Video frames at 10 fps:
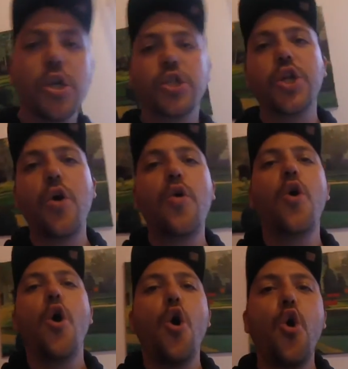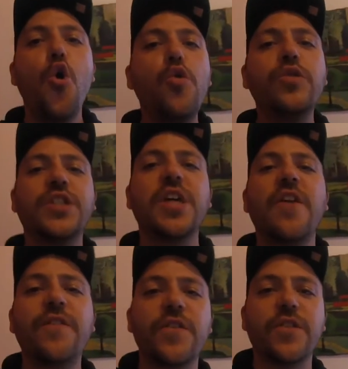So who
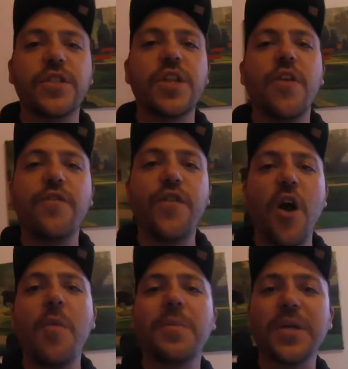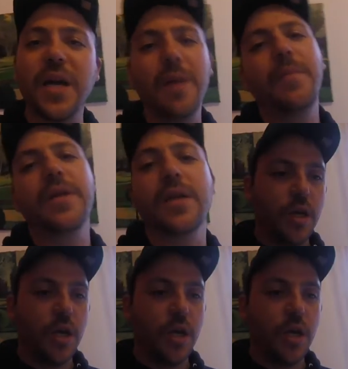suffers from gambling?